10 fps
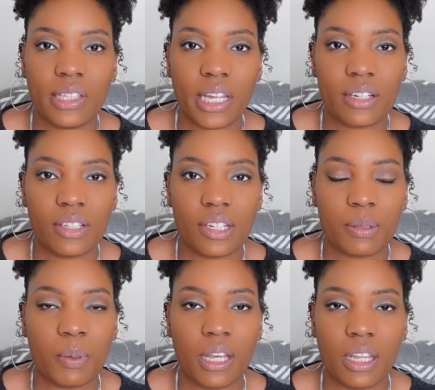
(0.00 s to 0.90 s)
that's
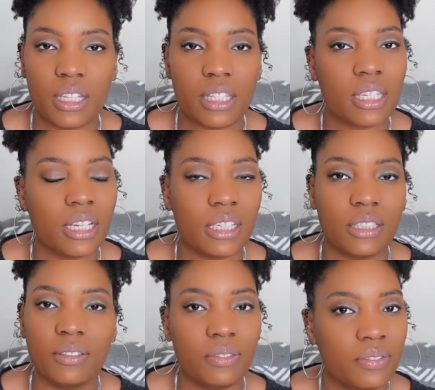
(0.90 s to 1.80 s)
just because
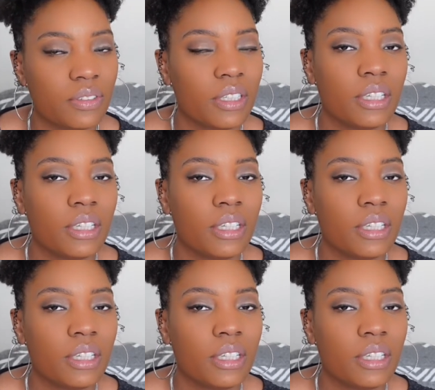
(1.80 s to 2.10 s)
of